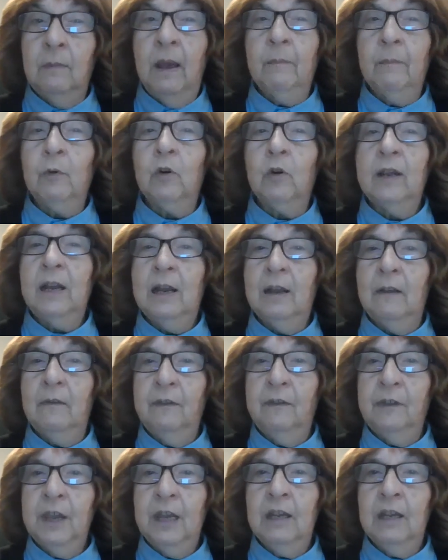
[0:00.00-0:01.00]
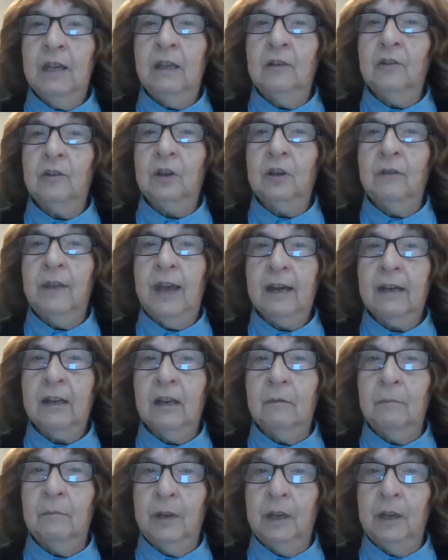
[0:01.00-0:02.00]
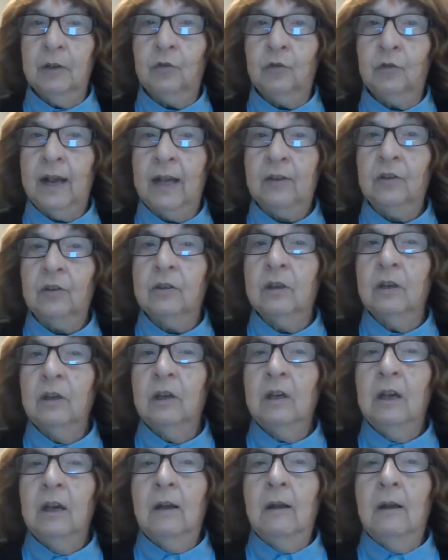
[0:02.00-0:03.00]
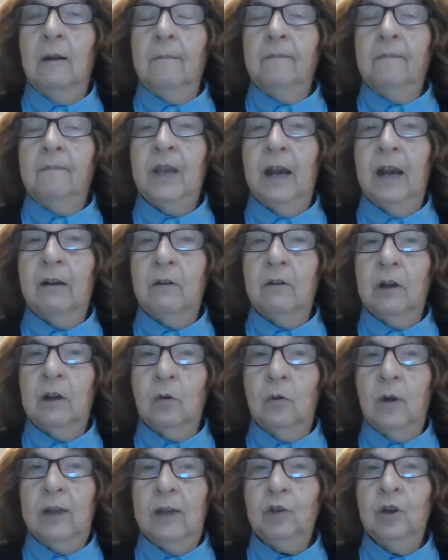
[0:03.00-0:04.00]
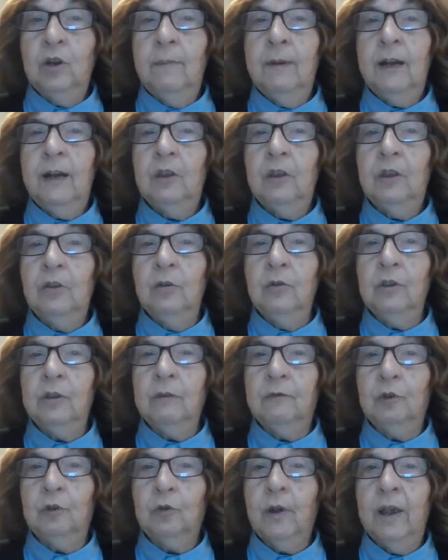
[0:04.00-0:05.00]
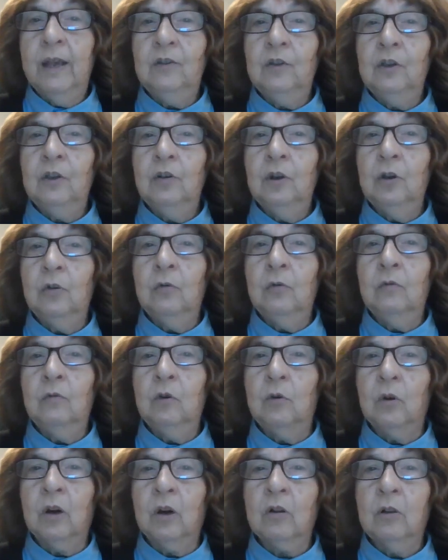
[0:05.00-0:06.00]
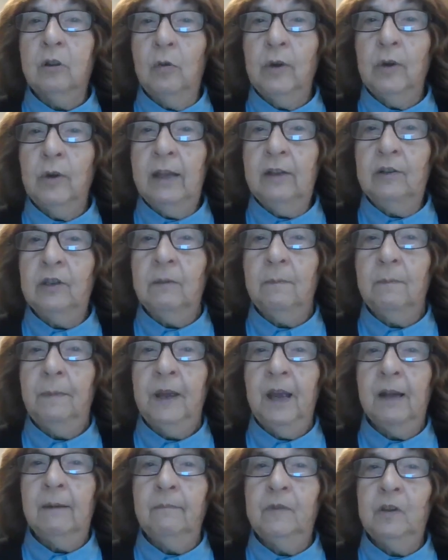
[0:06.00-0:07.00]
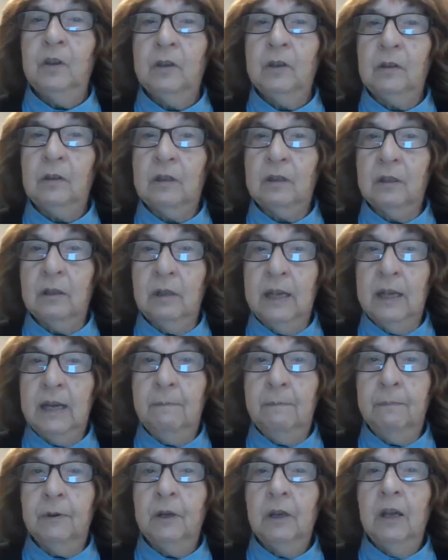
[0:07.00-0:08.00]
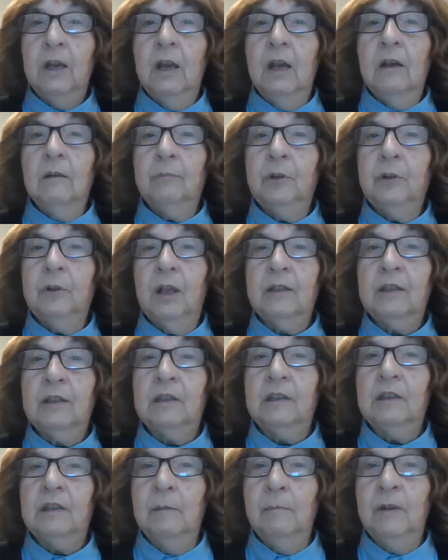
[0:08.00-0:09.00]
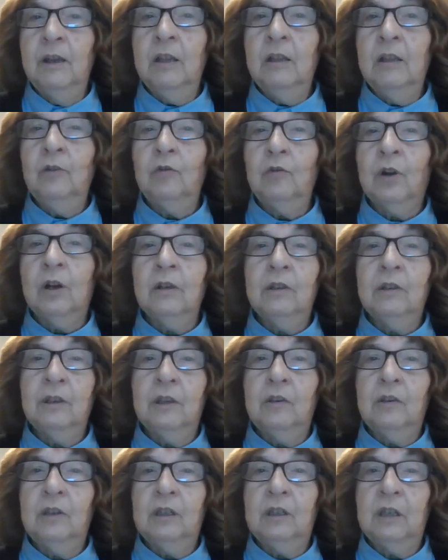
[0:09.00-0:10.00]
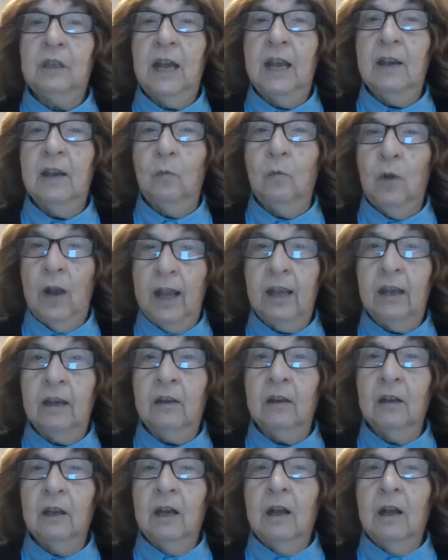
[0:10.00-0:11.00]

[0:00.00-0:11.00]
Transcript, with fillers: memory and thinking, so that can be addressed. Now, a question about the use of trazodone or clonazepam to sleep, plus stimulant drugs to stay awake.